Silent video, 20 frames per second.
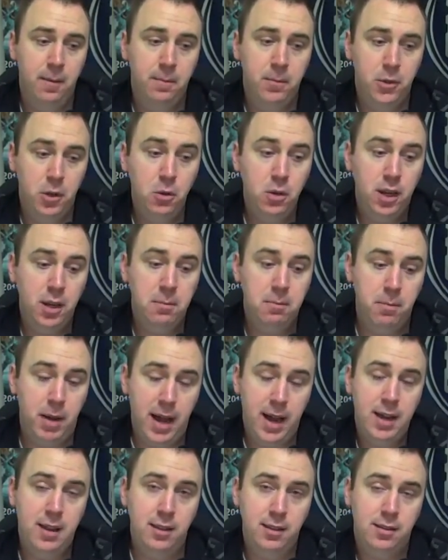you can
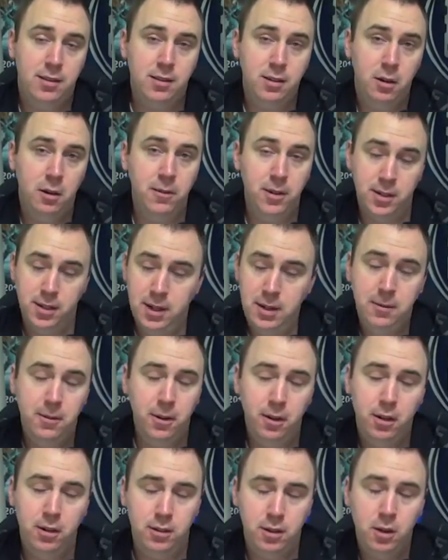buy this service even
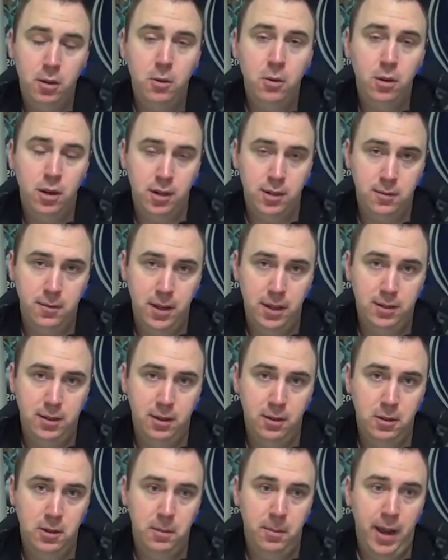on a tourist visa
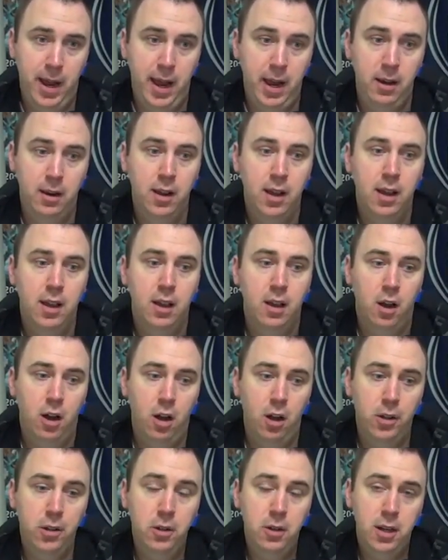in Japan.
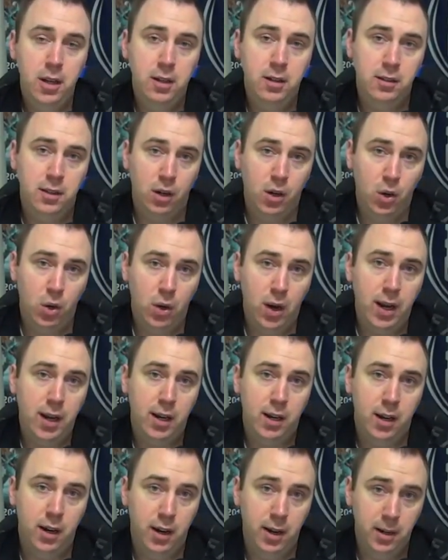All you need is a
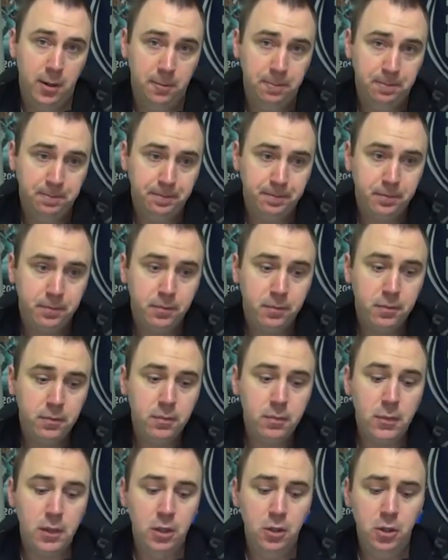credit card.
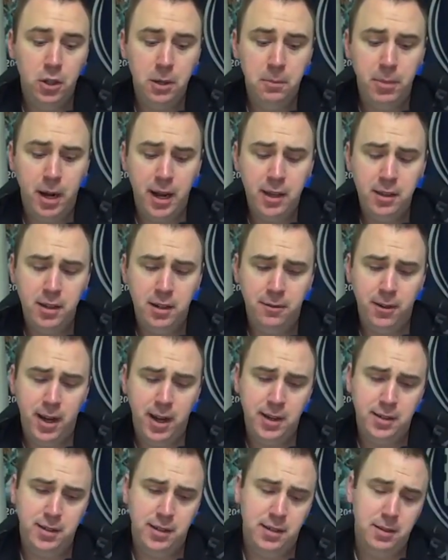You can buy the
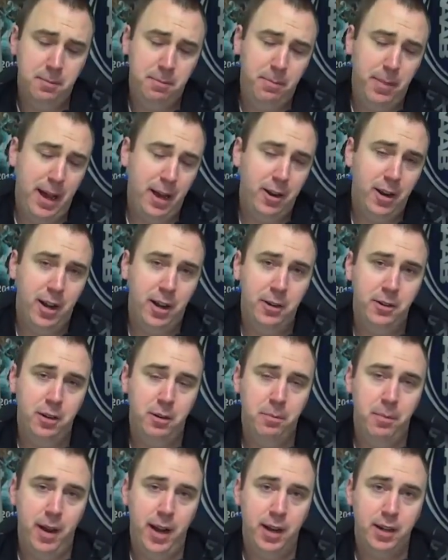device. It's about
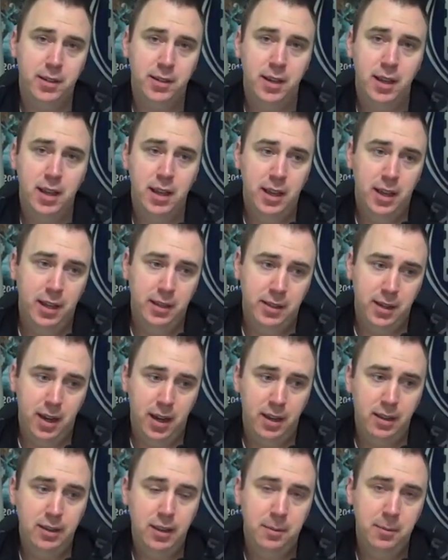$100. It's
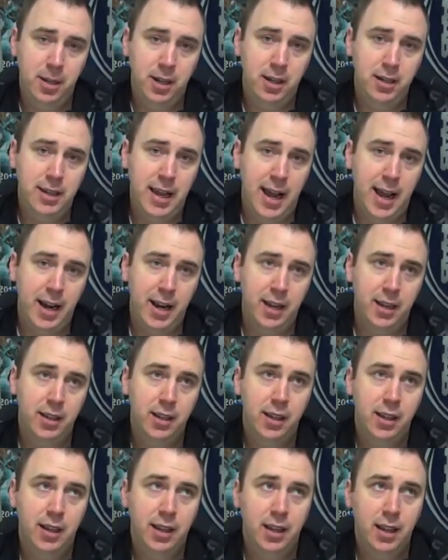unlimited data,
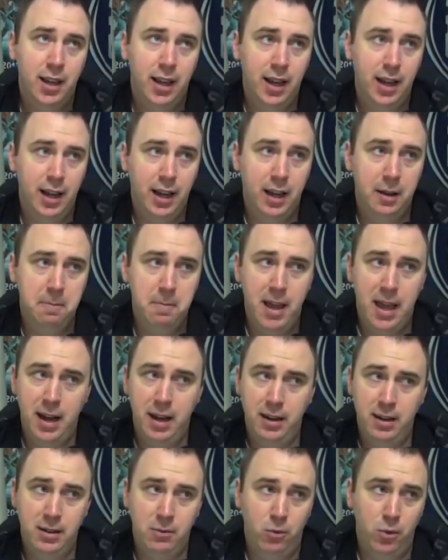
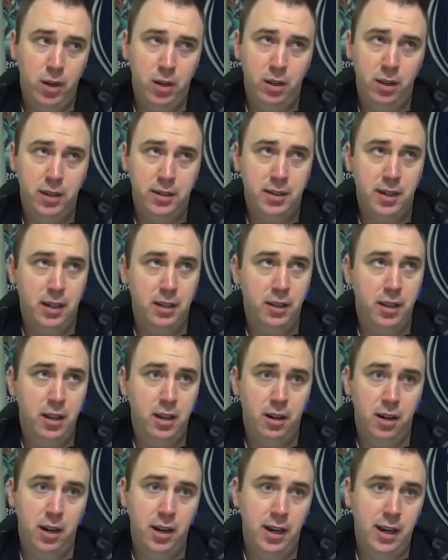and realistically
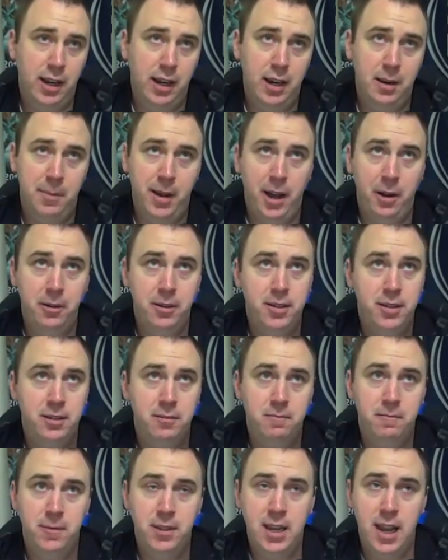you're going to get about
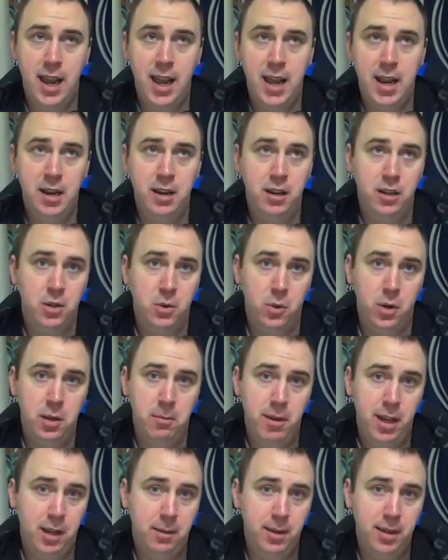10 to 20
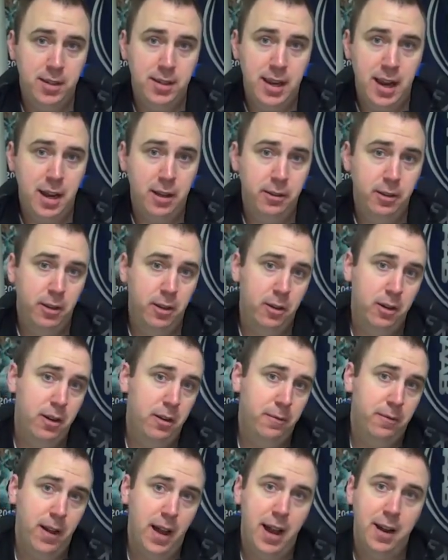megabits download
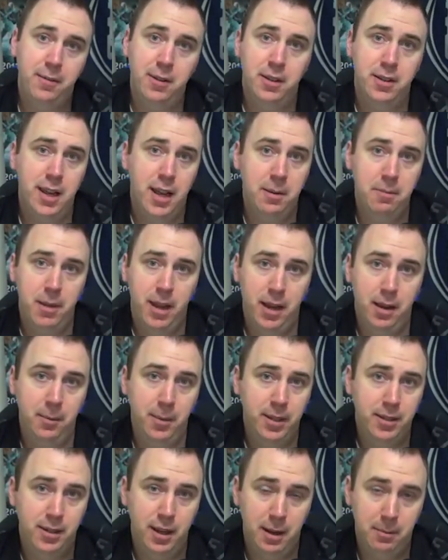and 5 to 10
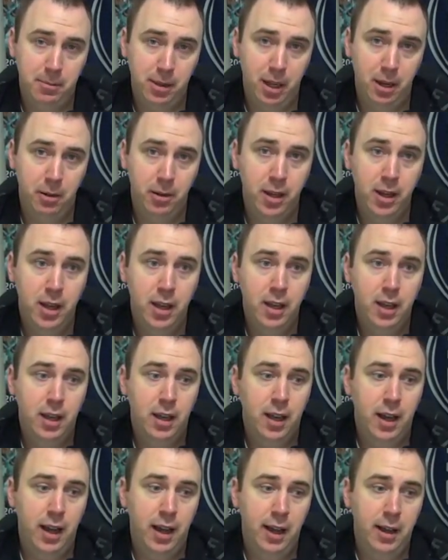megabits upload.
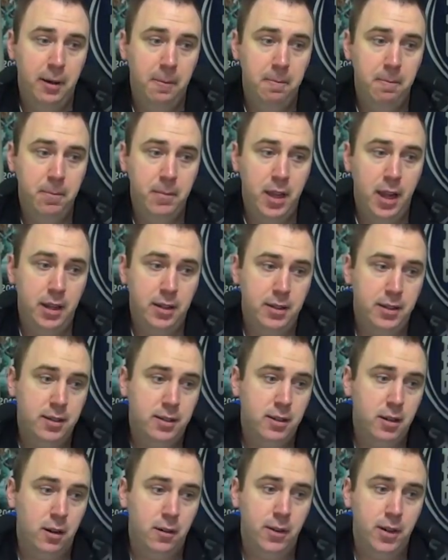Its
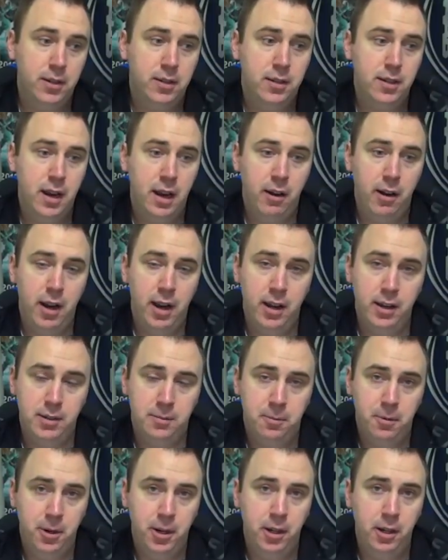service area is
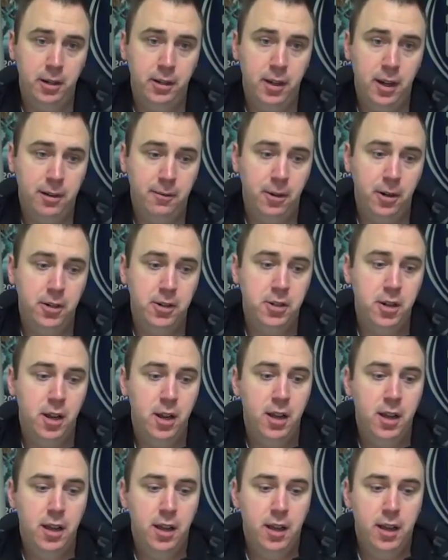pretty good coverage,
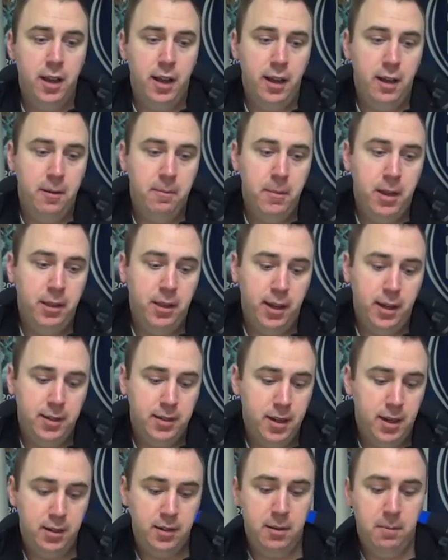and like I
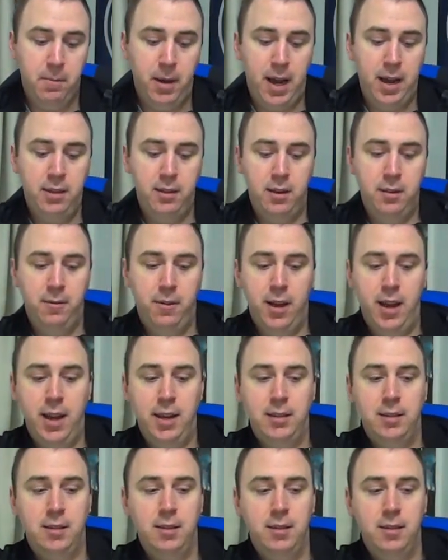said, to buy the
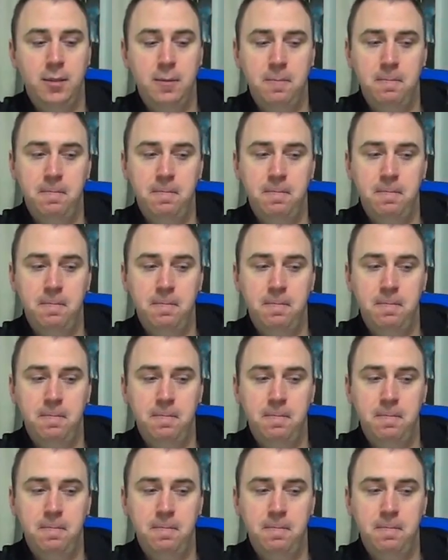device,